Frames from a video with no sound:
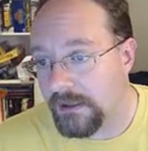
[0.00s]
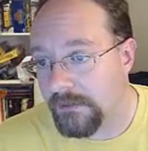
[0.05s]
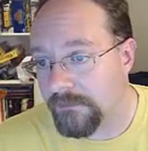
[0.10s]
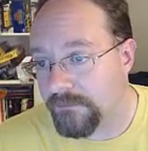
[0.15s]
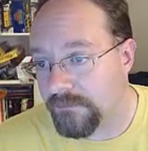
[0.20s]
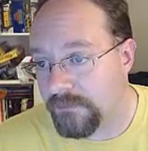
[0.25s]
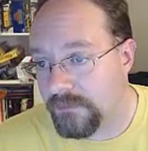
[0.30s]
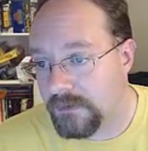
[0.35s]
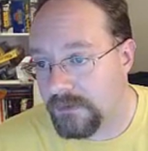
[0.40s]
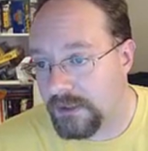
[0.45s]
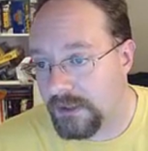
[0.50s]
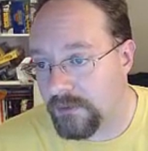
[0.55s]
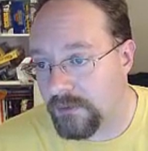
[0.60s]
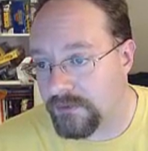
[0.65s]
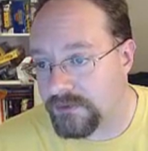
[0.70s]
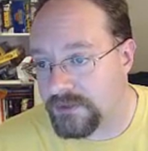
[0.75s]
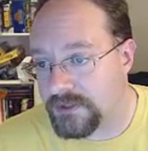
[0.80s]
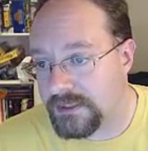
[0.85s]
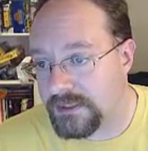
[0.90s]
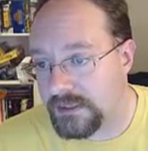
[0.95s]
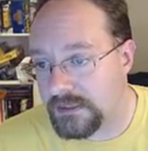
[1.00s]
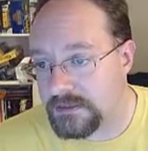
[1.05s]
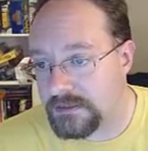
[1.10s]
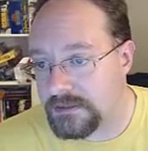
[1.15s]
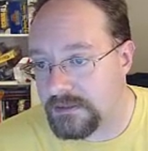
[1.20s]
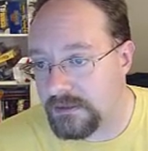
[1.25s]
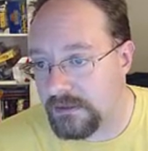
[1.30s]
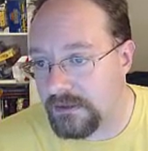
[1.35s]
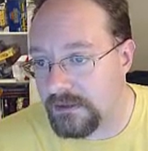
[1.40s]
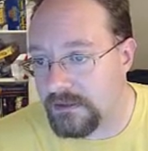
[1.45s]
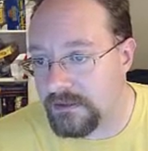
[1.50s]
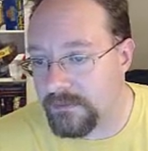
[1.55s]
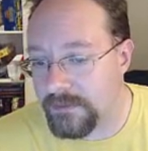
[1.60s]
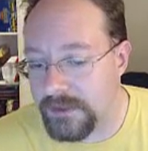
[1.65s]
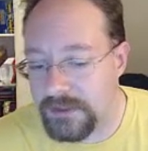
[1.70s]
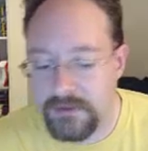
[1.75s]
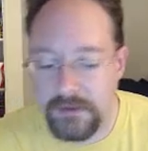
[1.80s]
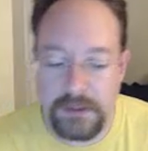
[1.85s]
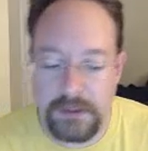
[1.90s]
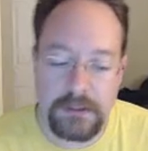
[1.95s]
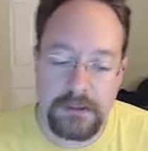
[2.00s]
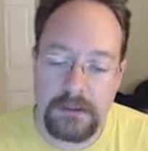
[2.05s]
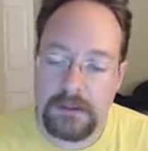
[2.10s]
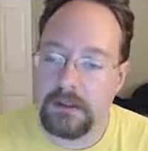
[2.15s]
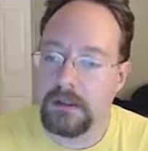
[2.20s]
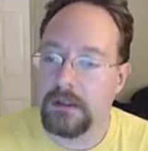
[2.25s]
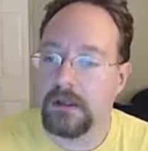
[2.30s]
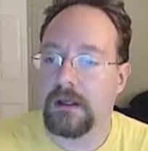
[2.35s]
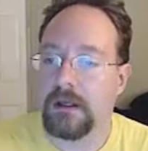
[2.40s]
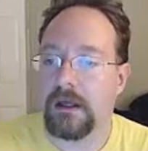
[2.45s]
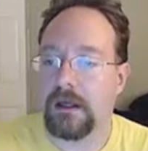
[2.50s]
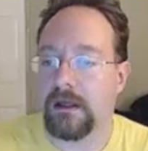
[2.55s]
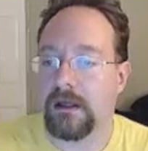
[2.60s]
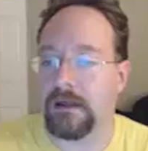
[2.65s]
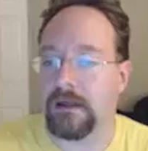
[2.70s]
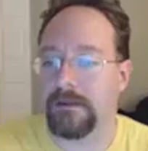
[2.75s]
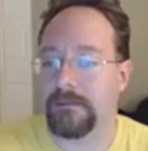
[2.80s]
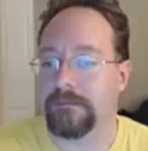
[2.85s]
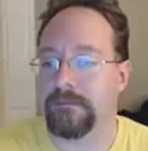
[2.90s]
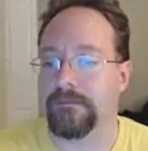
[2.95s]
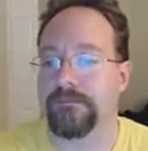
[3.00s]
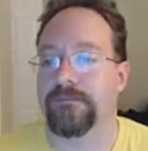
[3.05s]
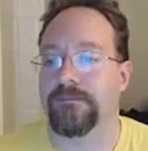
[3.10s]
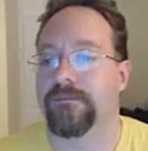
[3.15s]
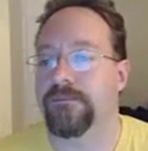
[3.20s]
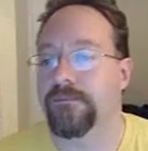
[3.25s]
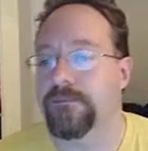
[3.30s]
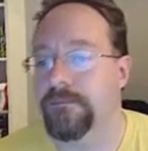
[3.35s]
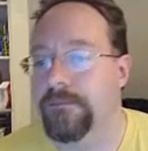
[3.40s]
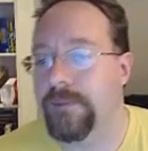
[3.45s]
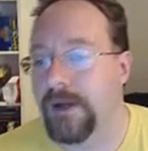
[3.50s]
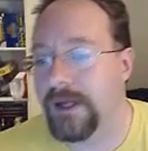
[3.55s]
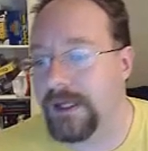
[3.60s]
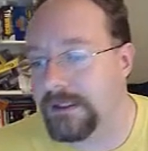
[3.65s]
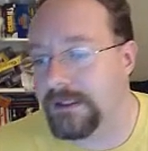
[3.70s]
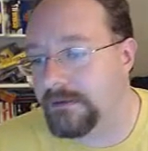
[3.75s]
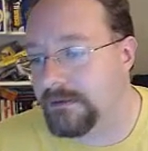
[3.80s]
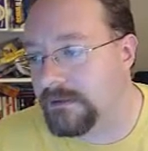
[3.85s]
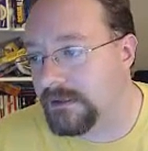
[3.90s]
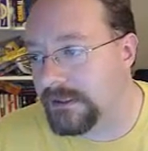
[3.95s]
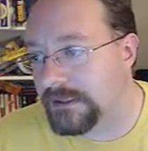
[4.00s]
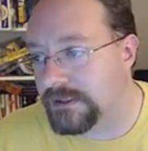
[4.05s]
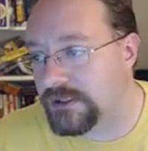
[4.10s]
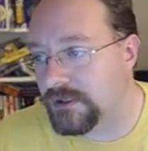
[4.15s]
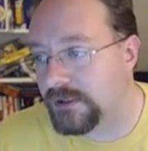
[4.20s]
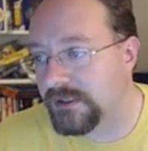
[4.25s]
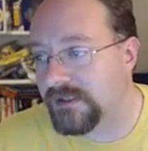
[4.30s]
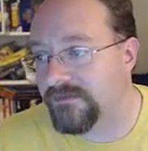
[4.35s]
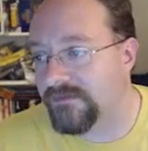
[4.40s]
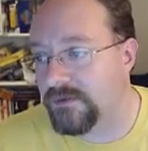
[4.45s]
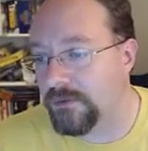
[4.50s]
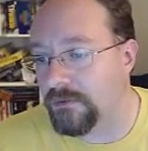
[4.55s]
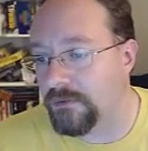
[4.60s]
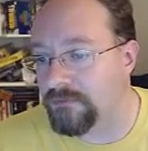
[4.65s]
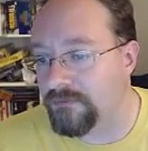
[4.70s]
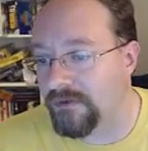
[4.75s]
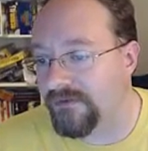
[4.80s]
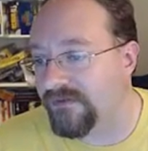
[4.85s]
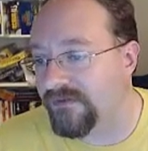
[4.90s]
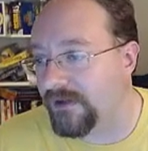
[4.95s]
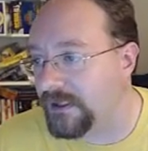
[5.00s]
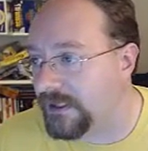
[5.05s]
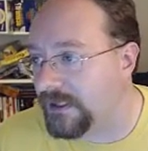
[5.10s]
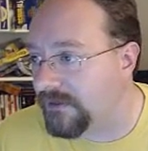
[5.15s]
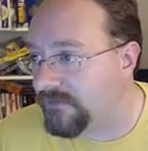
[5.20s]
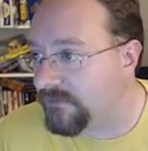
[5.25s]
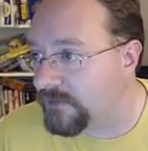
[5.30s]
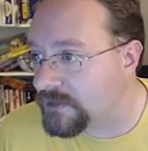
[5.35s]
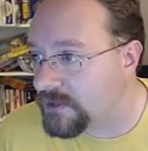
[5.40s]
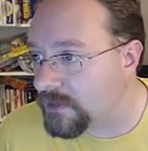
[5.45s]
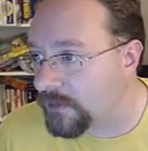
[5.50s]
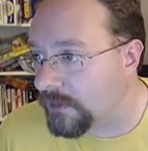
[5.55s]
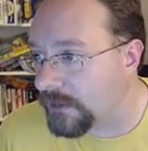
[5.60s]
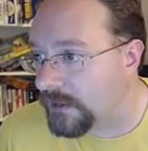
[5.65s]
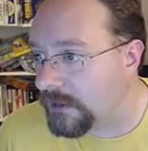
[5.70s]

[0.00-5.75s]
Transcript: We'll just hit install Elementary. But it should give you a rough idea of what's going on.